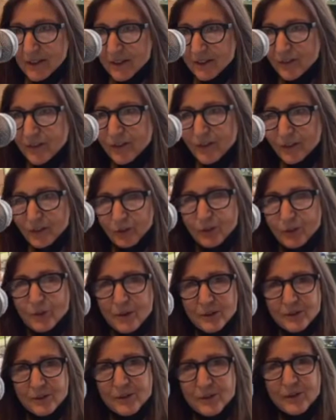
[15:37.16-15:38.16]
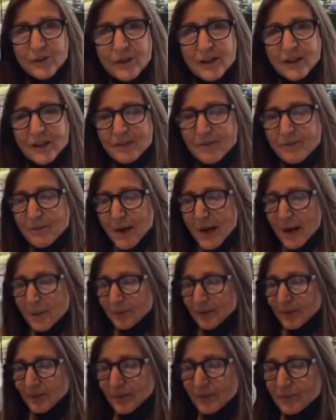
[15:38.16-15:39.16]
to the true understanding of
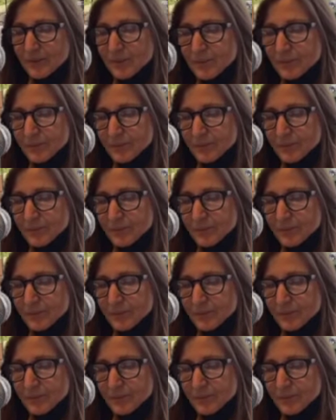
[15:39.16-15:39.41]
baptism.